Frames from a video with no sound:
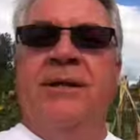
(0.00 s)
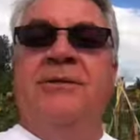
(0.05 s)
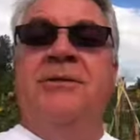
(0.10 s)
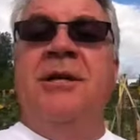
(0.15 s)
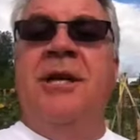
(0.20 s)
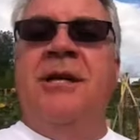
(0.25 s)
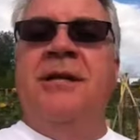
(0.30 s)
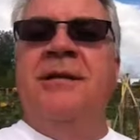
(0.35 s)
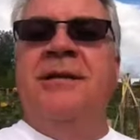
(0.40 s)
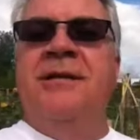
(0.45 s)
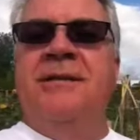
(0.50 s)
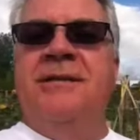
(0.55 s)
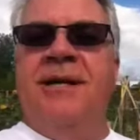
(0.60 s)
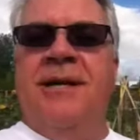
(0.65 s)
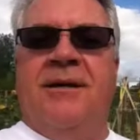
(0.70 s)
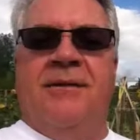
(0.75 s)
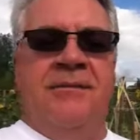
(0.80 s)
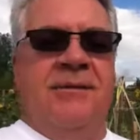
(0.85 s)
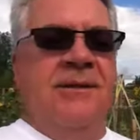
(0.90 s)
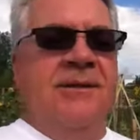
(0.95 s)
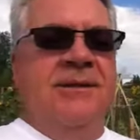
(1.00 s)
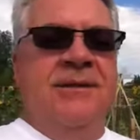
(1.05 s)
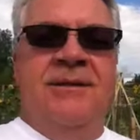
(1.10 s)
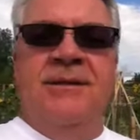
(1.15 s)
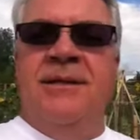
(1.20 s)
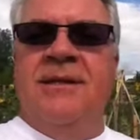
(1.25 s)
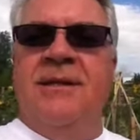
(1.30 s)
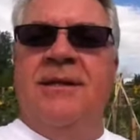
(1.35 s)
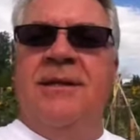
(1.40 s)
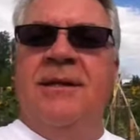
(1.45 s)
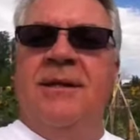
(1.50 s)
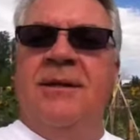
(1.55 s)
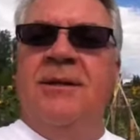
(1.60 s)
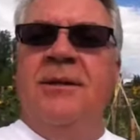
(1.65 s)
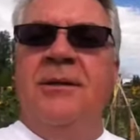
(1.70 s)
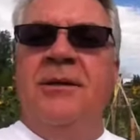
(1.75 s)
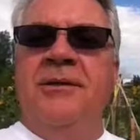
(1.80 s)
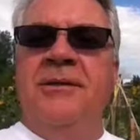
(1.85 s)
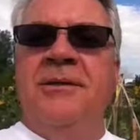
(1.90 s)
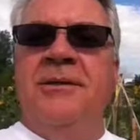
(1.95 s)
Check this out. This is a
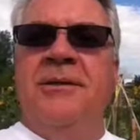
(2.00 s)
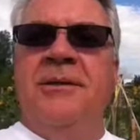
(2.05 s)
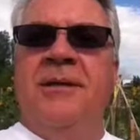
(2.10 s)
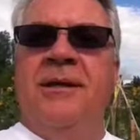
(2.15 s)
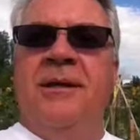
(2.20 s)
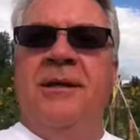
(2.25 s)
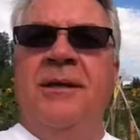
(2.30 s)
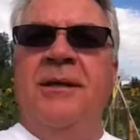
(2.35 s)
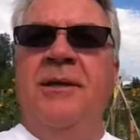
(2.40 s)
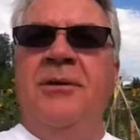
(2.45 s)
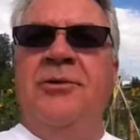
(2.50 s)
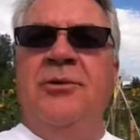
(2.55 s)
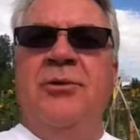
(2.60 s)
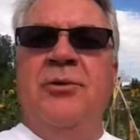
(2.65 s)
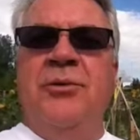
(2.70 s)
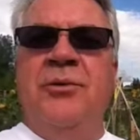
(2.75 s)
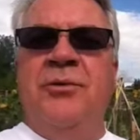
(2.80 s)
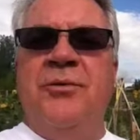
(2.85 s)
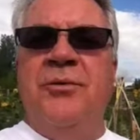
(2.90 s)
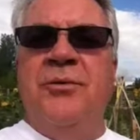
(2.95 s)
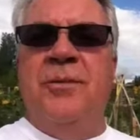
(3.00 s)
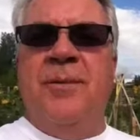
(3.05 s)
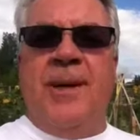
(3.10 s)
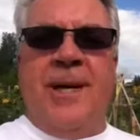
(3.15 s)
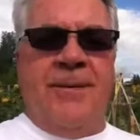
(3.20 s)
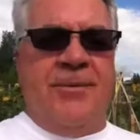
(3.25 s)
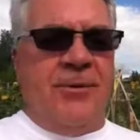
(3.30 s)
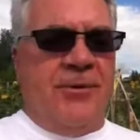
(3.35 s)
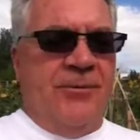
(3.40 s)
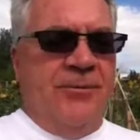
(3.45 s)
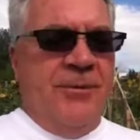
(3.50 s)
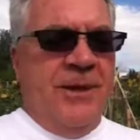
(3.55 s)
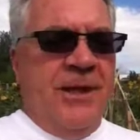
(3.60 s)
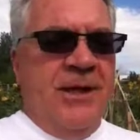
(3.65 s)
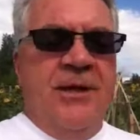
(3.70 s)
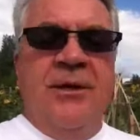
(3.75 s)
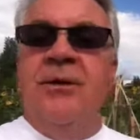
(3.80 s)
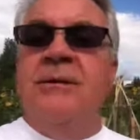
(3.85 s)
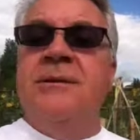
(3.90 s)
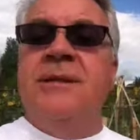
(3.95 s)
little tour through the Bible.
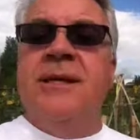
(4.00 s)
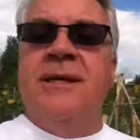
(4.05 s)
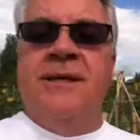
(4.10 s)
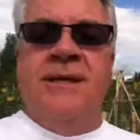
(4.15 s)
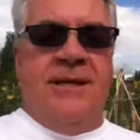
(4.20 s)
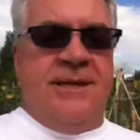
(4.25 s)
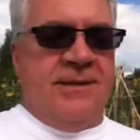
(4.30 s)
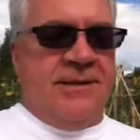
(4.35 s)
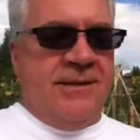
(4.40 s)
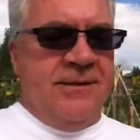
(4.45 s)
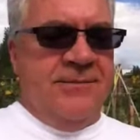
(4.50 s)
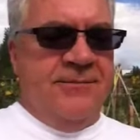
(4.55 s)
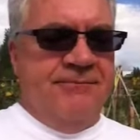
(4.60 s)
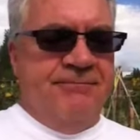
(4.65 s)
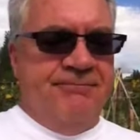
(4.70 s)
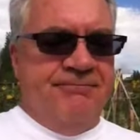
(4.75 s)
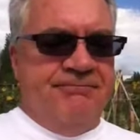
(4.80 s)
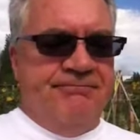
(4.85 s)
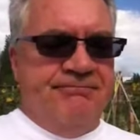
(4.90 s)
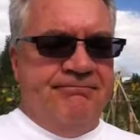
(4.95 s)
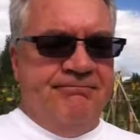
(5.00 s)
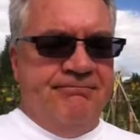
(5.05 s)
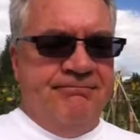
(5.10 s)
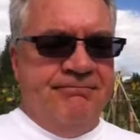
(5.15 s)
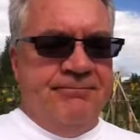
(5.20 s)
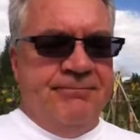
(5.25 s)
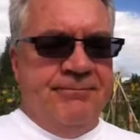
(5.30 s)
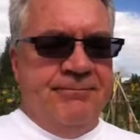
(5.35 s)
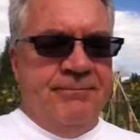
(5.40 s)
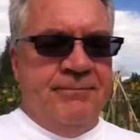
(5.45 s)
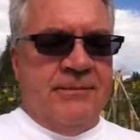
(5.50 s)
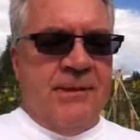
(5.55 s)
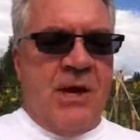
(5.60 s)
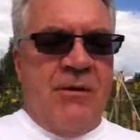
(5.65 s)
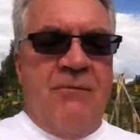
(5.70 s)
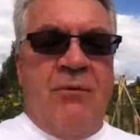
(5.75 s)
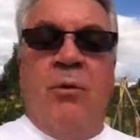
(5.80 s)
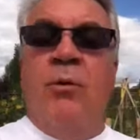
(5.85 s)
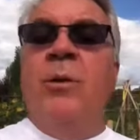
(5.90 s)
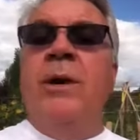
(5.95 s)
It goes like this.
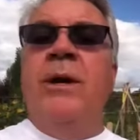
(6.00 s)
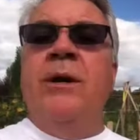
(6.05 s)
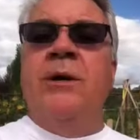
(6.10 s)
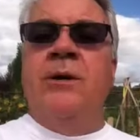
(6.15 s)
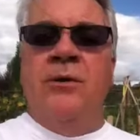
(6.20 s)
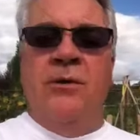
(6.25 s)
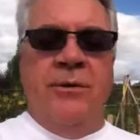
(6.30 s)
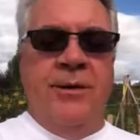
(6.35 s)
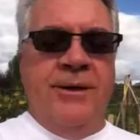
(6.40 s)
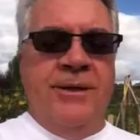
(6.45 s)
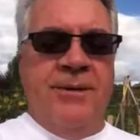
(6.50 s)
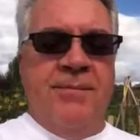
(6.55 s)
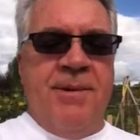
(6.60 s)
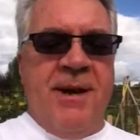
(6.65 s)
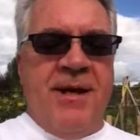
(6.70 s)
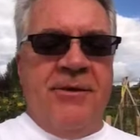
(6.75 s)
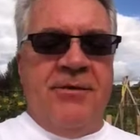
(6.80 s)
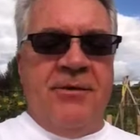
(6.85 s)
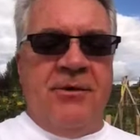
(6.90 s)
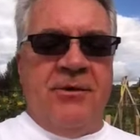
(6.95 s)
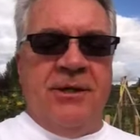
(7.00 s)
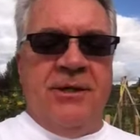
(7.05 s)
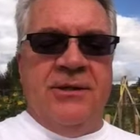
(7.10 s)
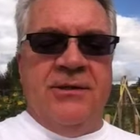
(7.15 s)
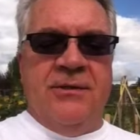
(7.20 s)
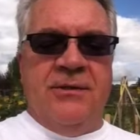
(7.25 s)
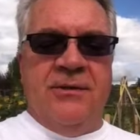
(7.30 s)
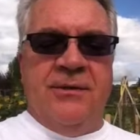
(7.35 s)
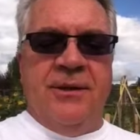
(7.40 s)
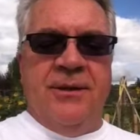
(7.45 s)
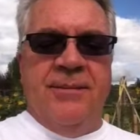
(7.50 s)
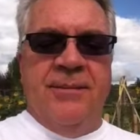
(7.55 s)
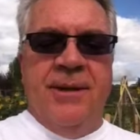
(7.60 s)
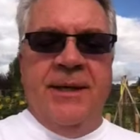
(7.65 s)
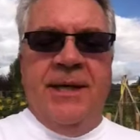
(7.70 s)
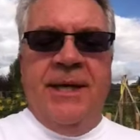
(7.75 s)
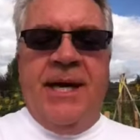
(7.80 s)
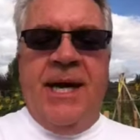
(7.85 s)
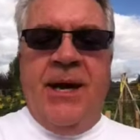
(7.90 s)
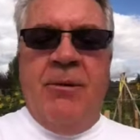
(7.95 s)
For we are going to Bethel, he told them,
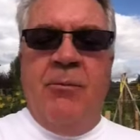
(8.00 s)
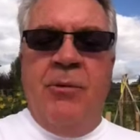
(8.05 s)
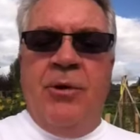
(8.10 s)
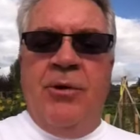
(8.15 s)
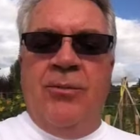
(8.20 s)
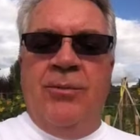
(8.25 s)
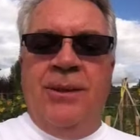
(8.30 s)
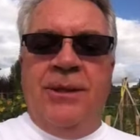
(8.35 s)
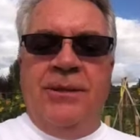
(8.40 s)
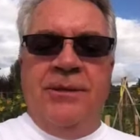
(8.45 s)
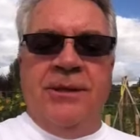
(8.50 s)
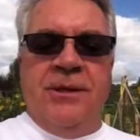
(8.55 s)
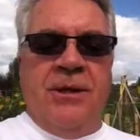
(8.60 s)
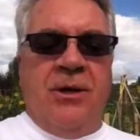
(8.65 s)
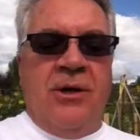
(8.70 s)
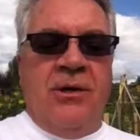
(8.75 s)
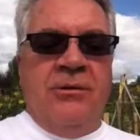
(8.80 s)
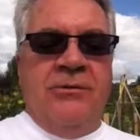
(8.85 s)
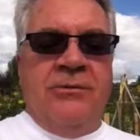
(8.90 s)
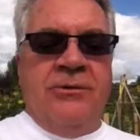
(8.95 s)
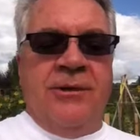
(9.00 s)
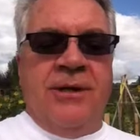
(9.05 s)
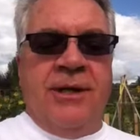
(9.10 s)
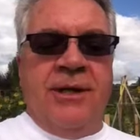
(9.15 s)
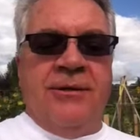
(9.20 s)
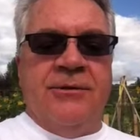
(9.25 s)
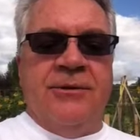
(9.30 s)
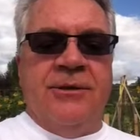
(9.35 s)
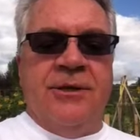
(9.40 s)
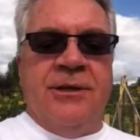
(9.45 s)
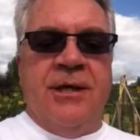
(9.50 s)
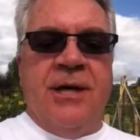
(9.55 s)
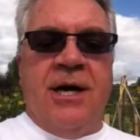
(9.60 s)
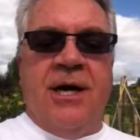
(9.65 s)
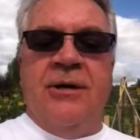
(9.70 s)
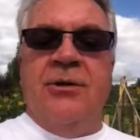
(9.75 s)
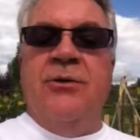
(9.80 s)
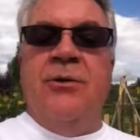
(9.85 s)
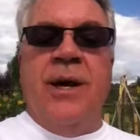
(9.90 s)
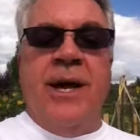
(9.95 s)
and we will build an altar there to the
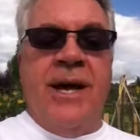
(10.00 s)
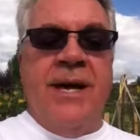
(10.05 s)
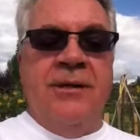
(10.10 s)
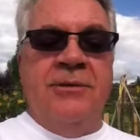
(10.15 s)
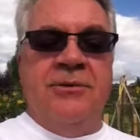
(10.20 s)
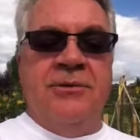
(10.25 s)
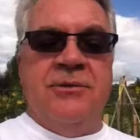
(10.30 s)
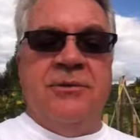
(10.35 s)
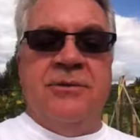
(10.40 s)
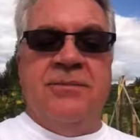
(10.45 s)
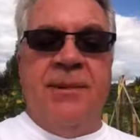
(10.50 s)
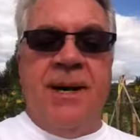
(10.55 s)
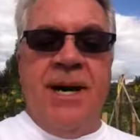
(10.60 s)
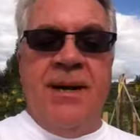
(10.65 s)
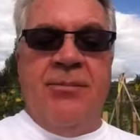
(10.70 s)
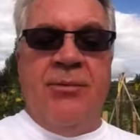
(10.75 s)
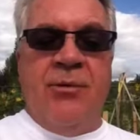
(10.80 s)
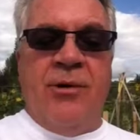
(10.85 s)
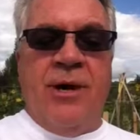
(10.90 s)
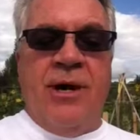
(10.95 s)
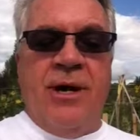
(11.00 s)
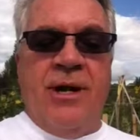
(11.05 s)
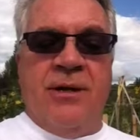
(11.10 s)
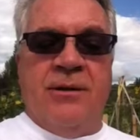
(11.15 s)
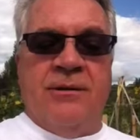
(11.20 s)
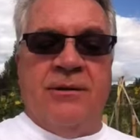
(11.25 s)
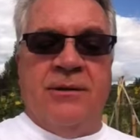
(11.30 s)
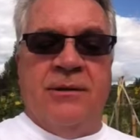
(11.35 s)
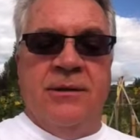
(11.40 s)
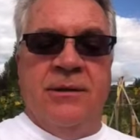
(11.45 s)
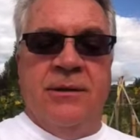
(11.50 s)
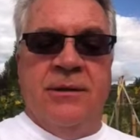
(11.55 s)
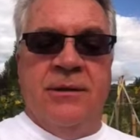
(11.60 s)
God who answers my prayers